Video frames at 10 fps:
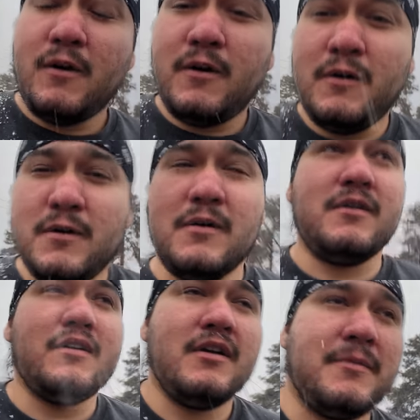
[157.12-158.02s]
Oh,
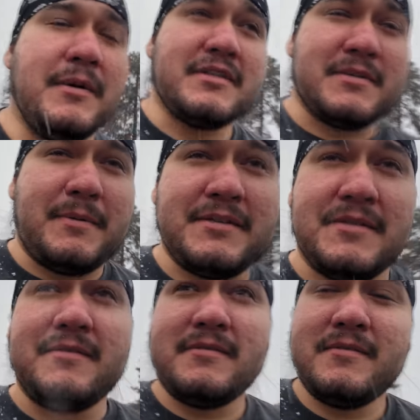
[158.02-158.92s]
made it to
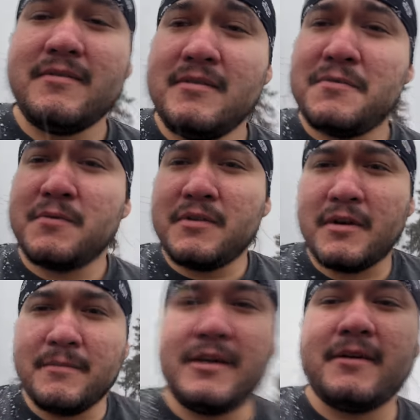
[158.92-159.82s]
Payson. It's really
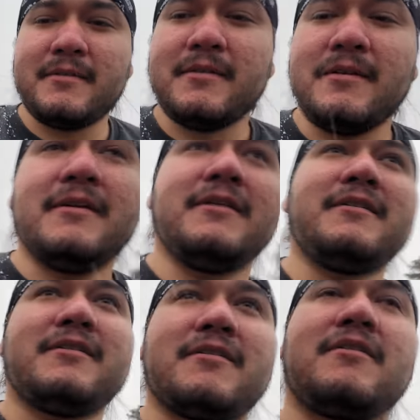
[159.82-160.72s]
coming down.
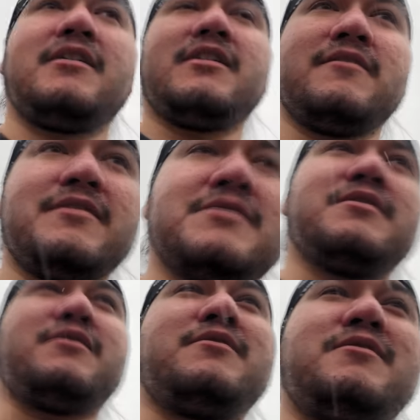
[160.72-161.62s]
Gotta love the
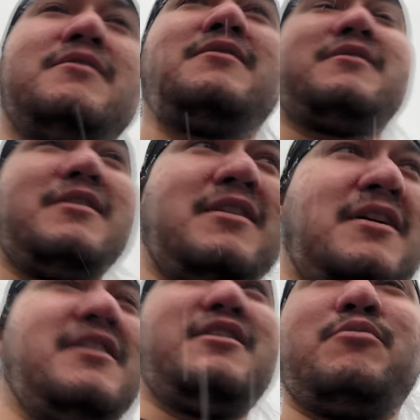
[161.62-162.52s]
snow.
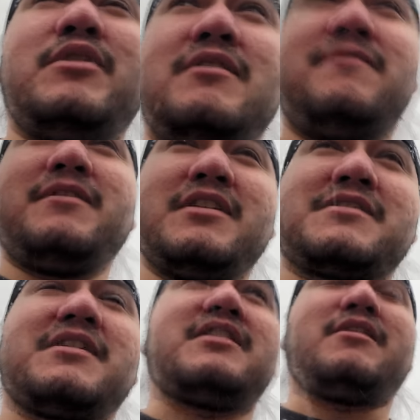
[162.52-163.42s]
Being in Phoenix,
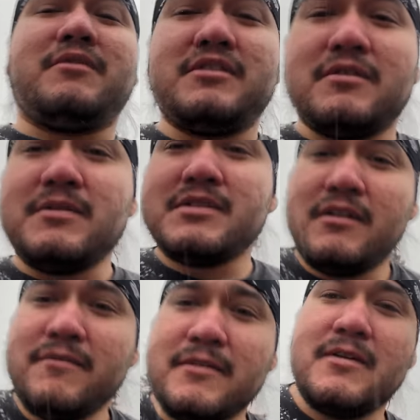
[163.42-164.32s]
I thought winter was
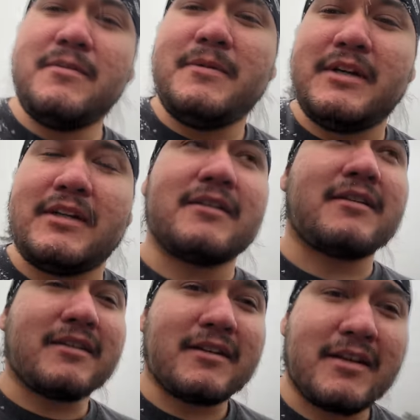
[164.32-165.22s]
over, but
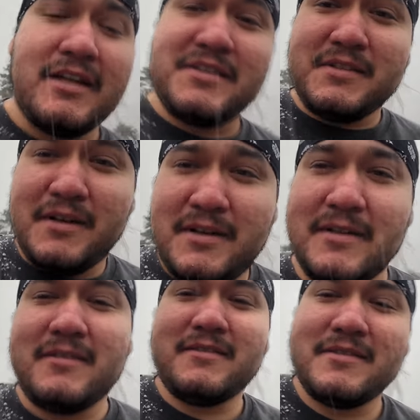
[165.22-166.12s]
guess not.
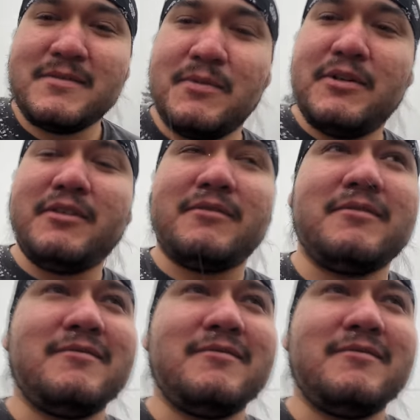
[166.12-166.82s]
It's pretty good.